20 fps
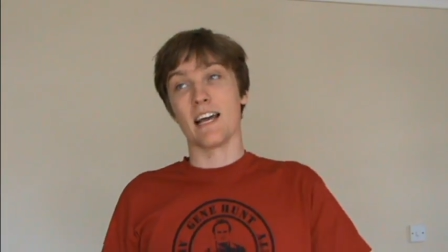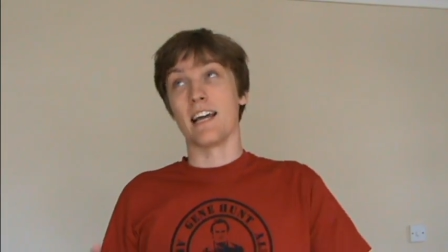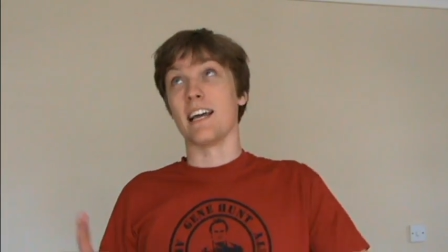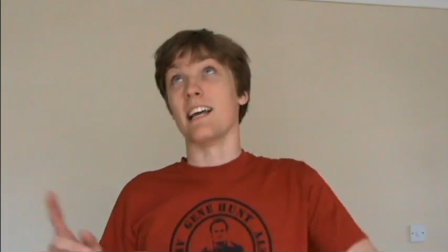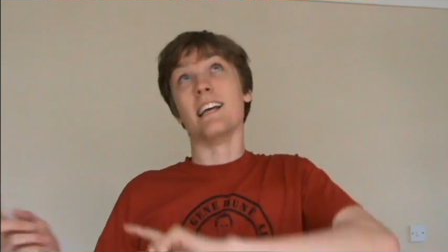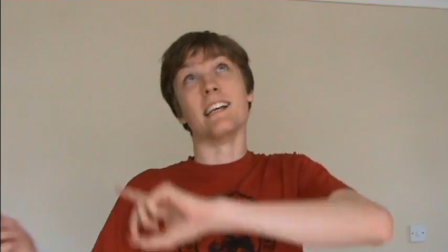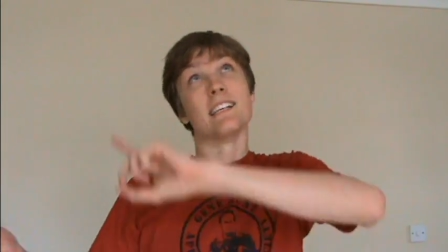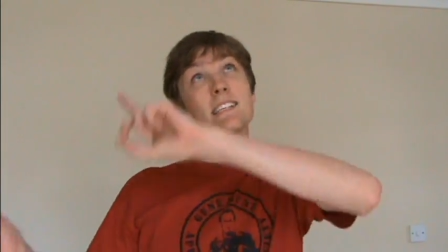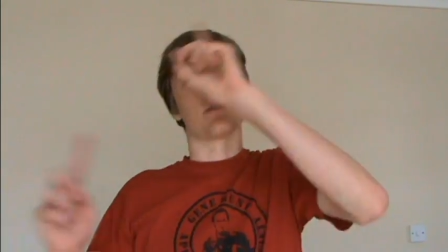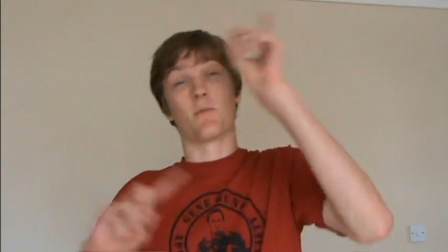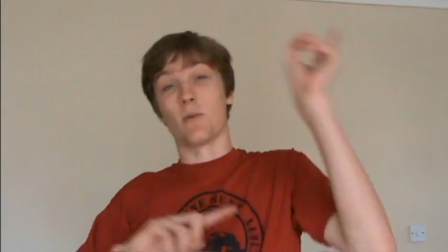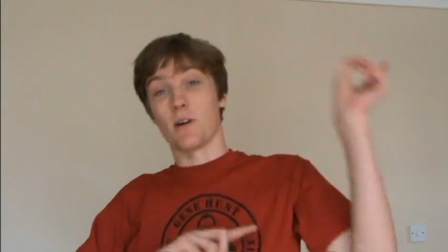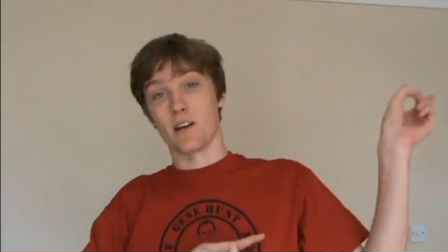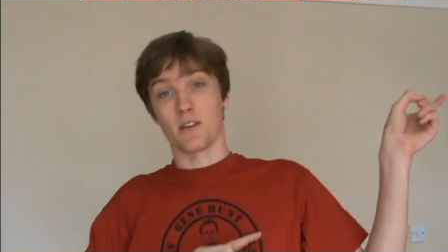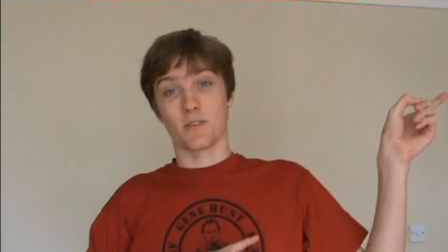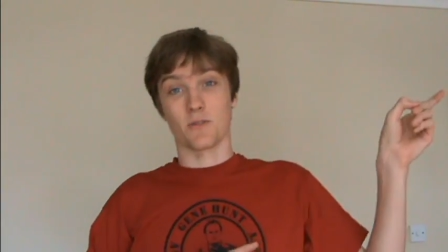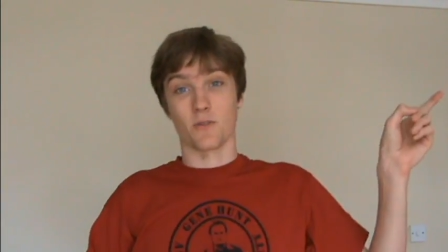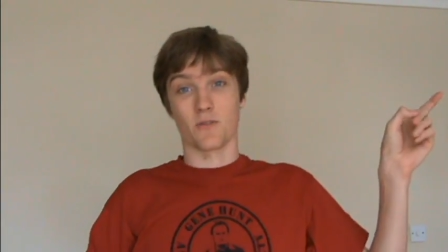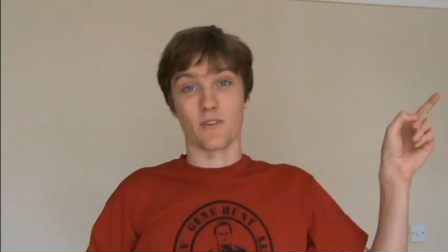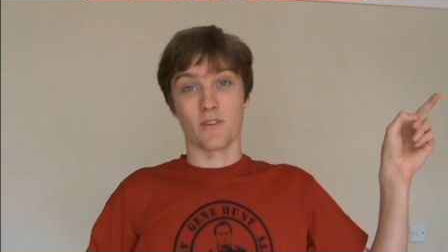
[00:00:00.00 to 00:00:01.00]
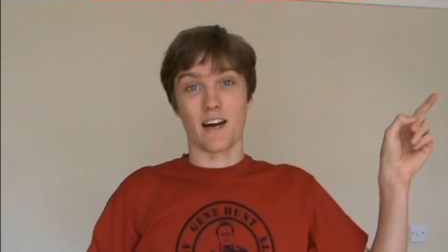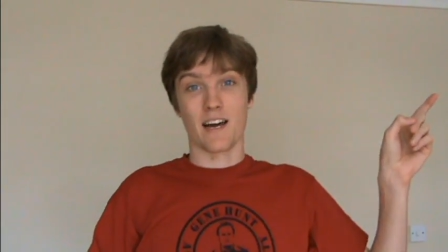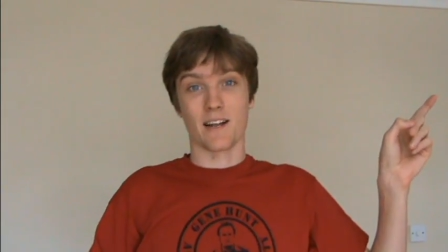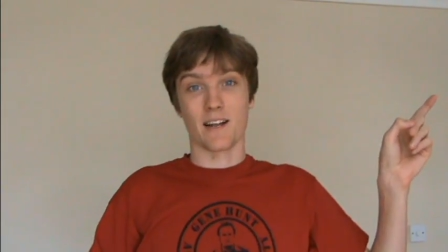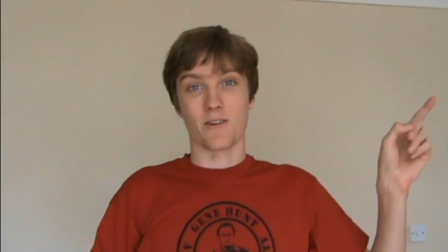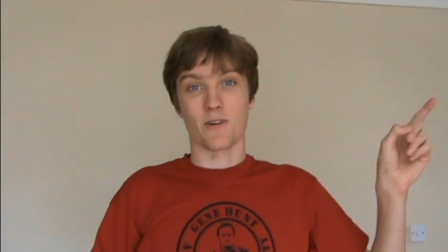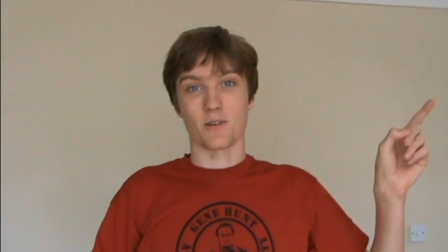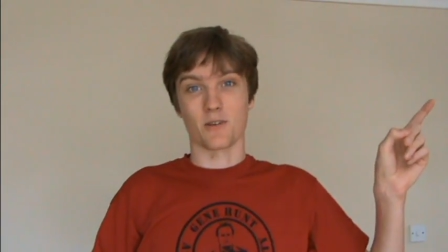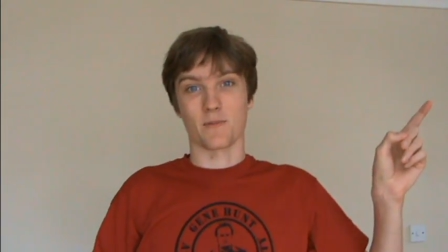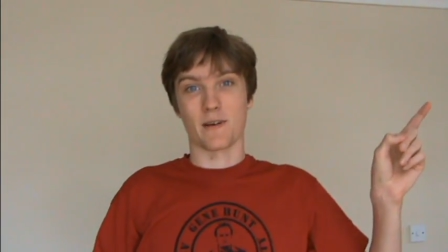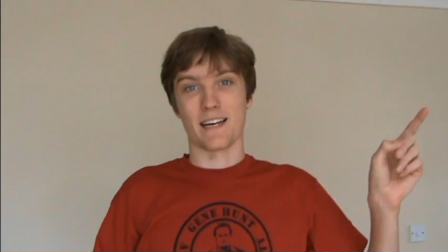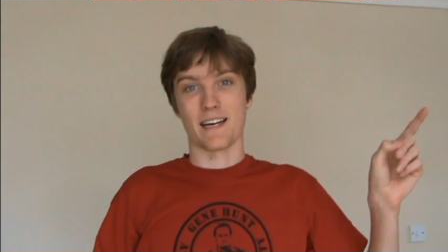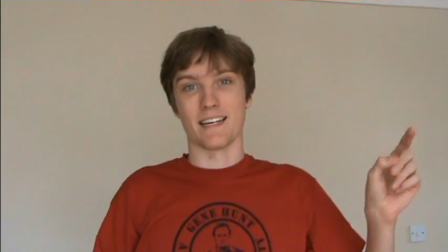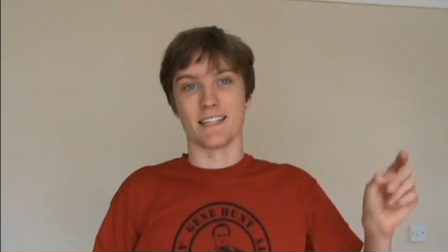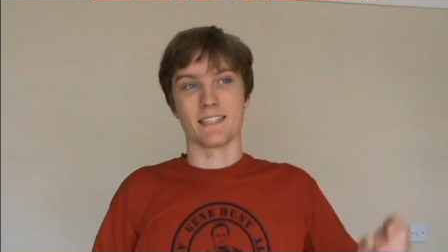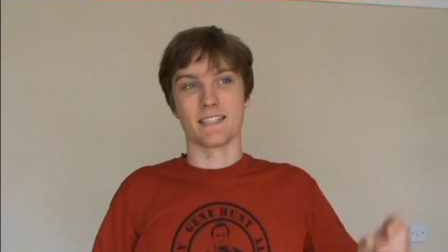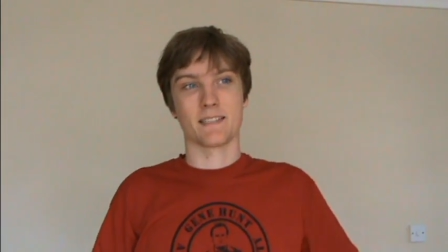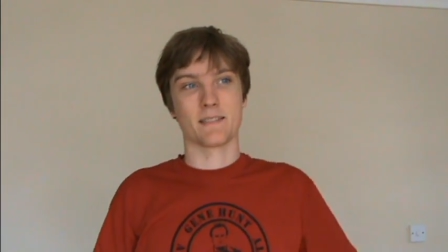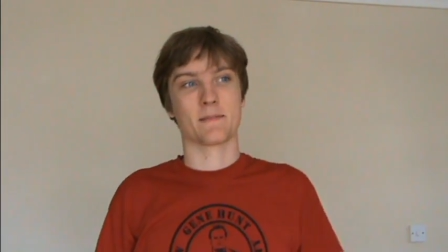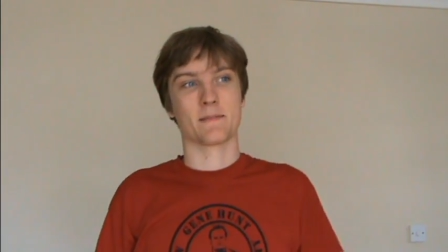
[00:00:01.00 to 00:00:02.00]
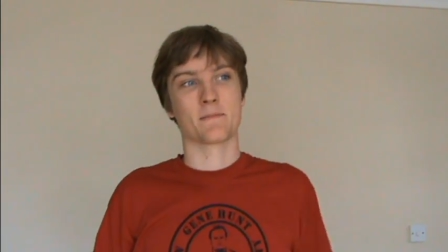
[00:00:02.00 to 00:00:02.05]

is the one I saw flying across my head.